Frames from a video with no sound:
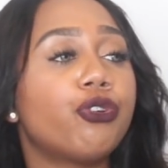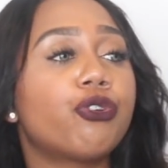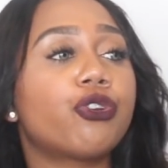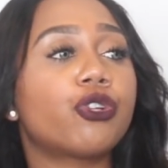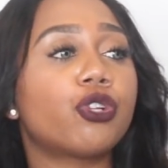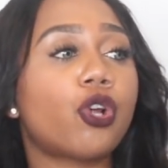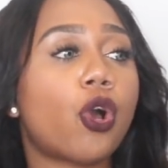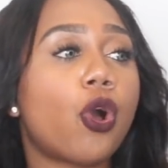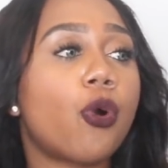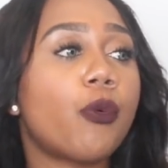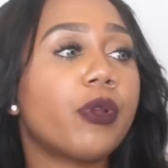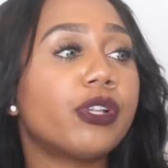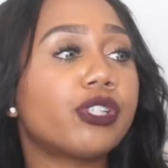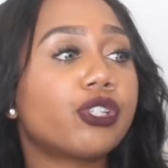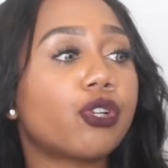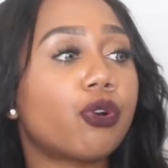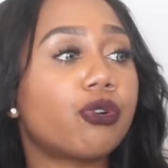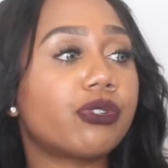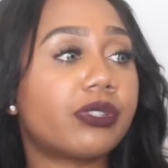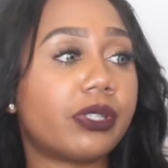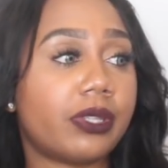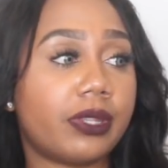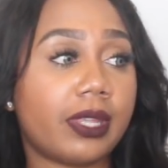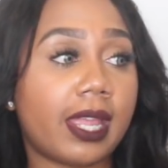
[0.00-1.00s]
you can always
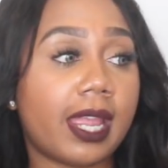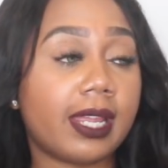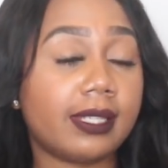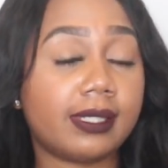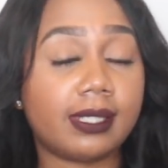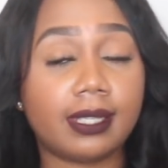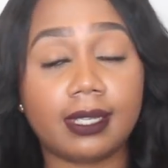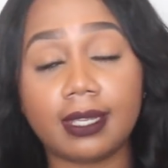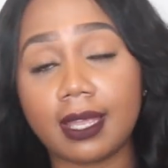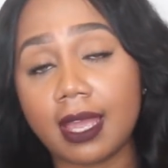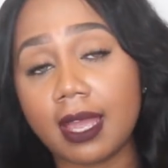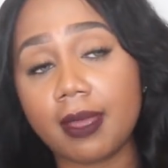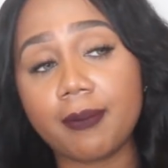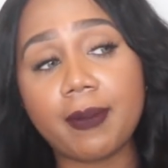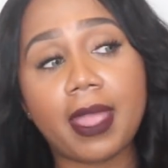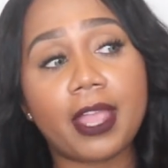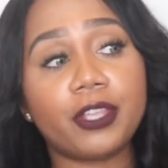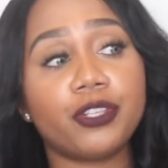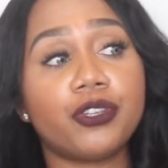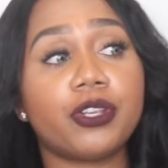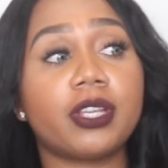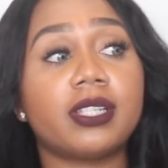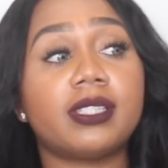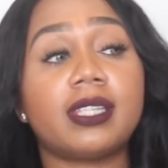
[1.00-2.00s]
go to the ATM
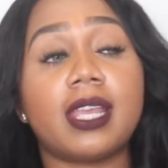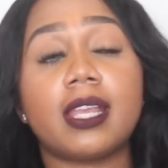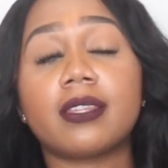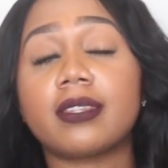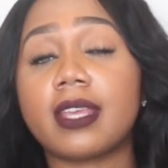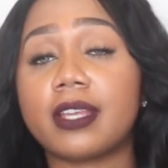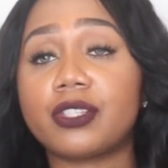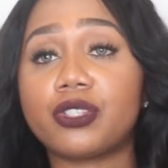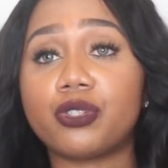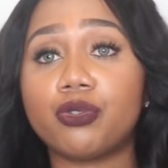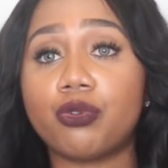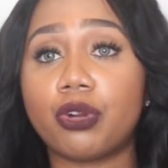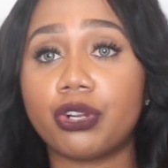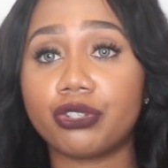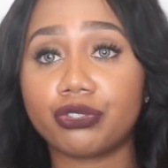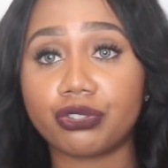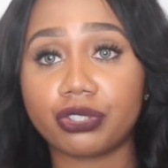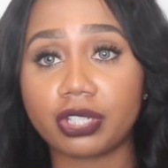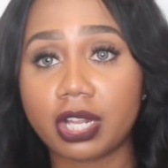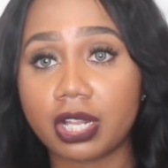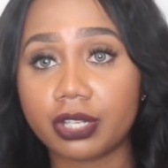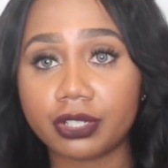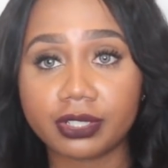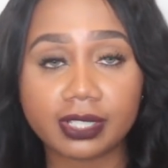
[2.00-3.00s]
and you can take that
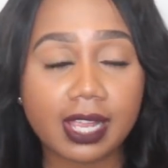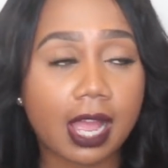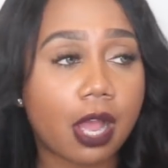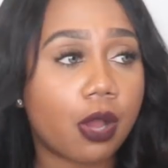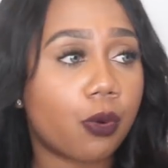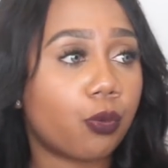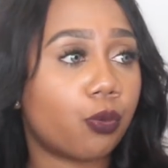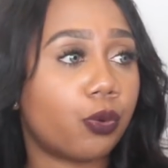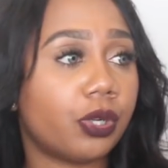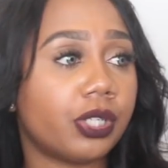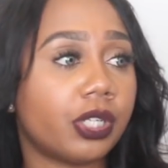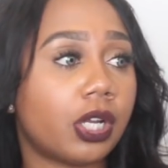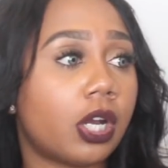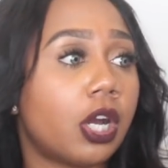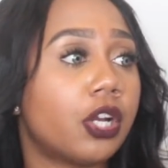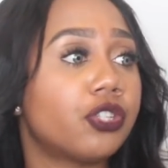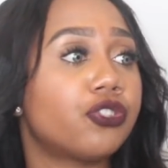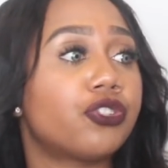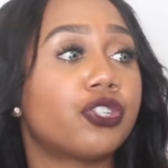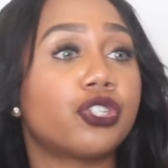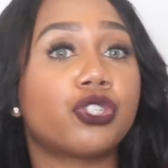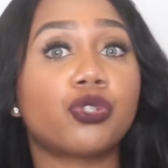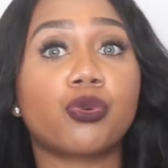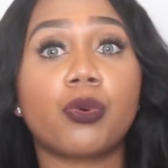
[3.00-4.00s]
$200 out,
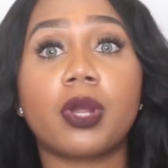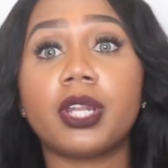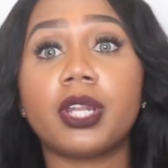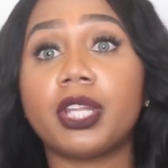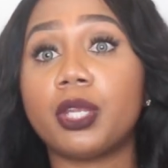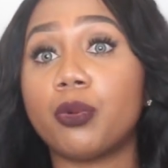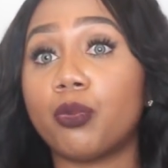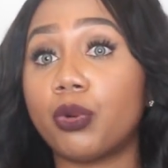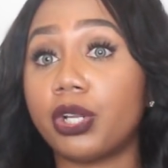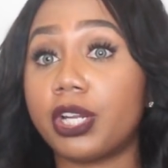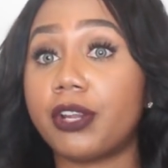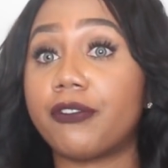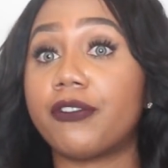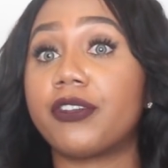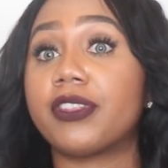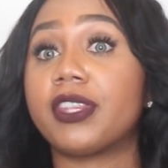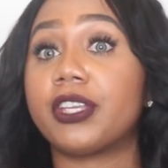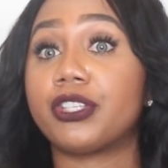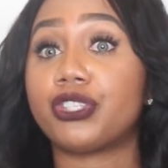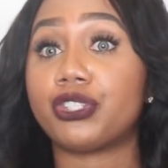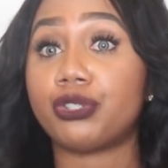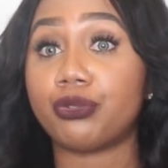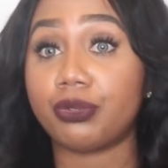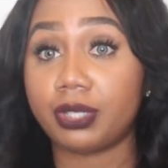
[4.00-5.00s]
$120, whatever
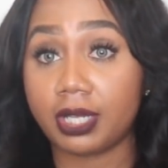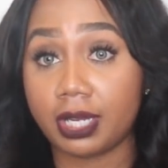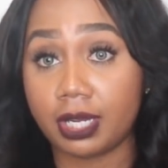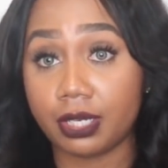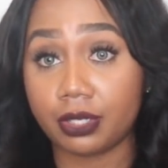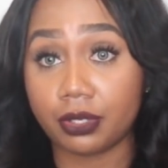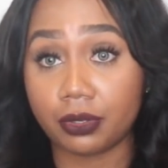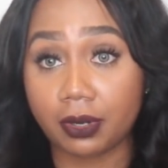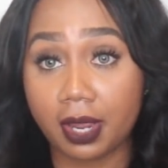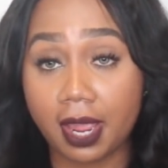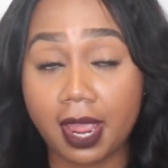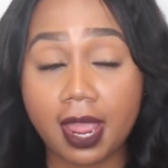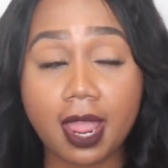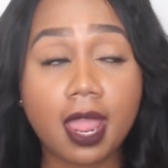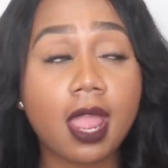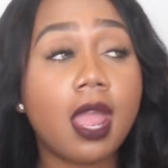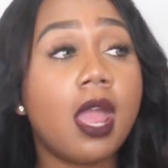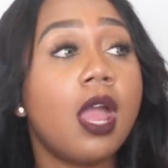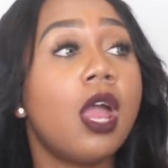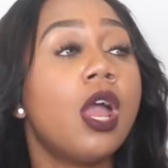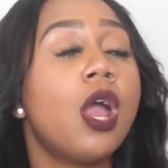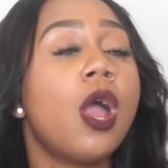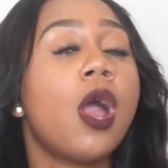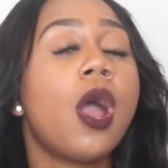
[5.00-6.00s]
that you need,
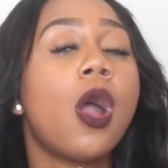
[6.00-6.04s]
okay?